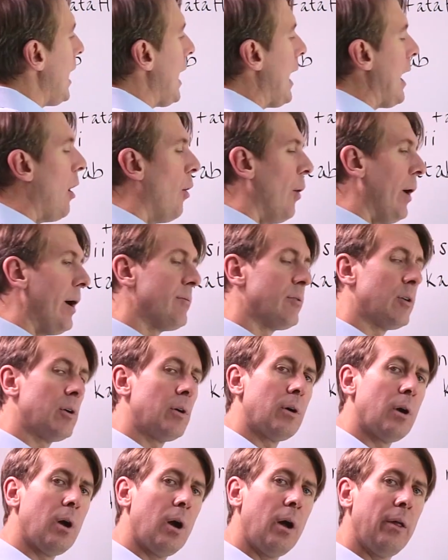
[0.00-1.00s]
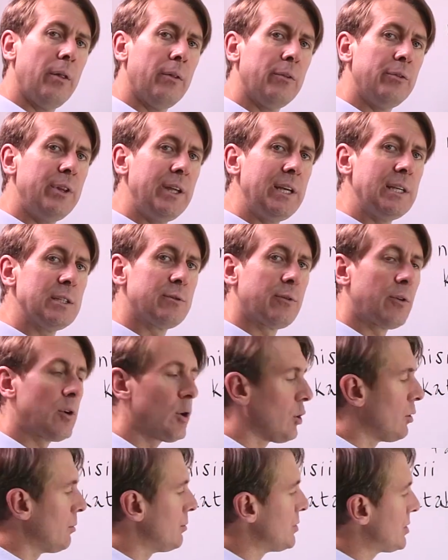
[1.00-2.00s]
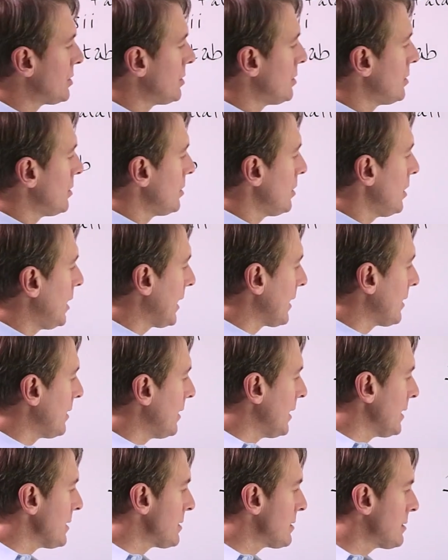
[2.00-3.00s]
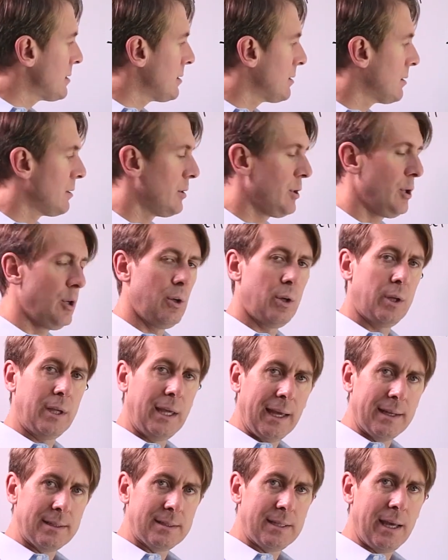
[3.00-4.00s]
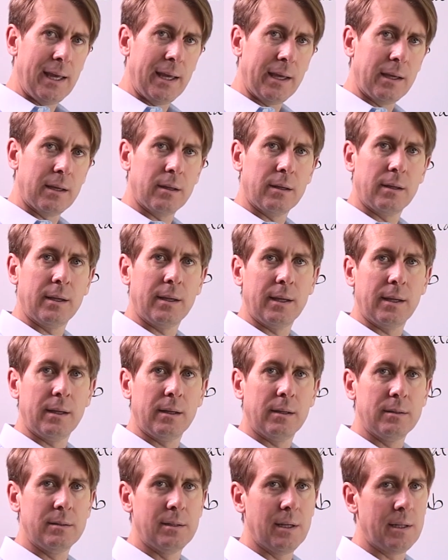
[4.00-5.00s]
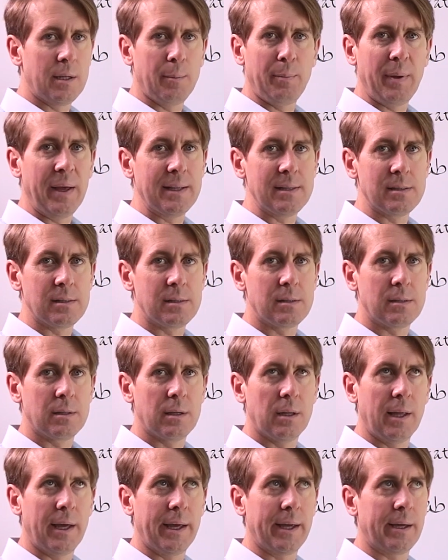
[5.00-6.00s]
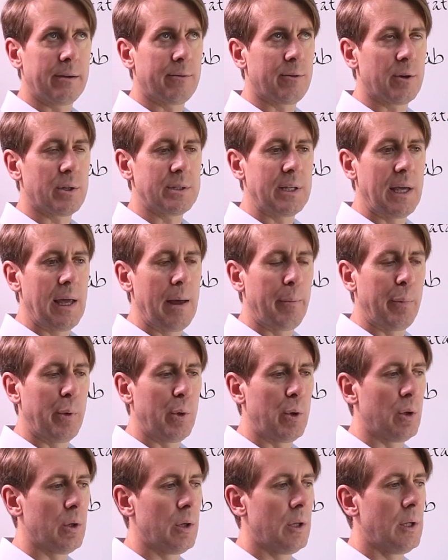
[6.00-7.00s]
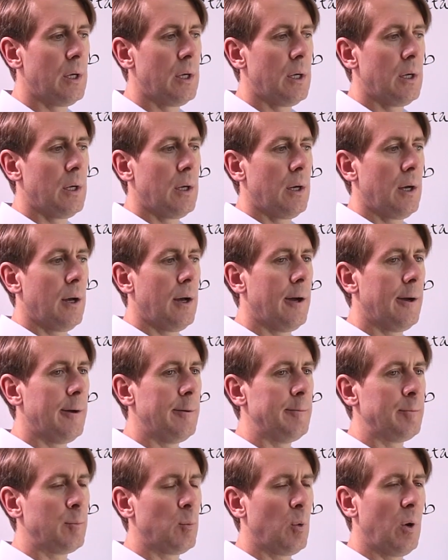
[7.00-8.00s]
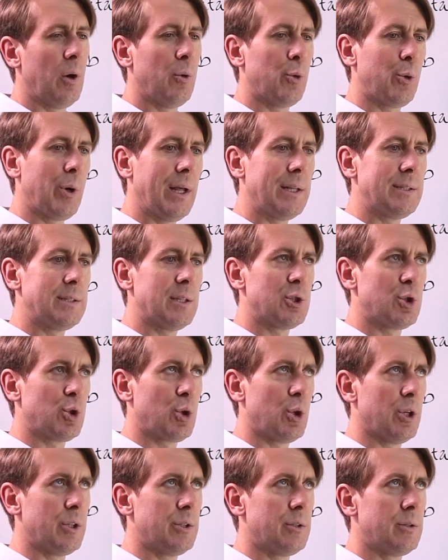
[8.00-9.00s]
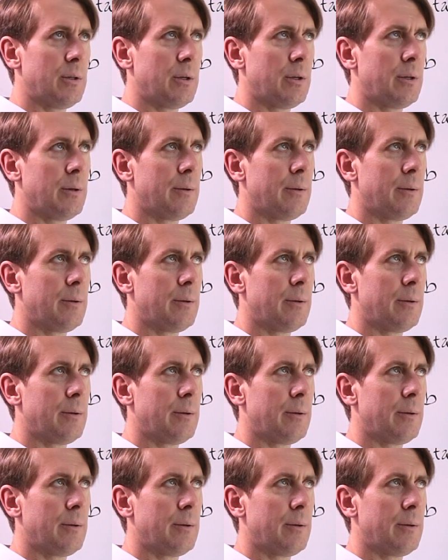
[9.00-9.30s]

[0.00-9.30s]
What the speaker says: However, these verbs, like this, can take, it depends. Like, for example, red is rud,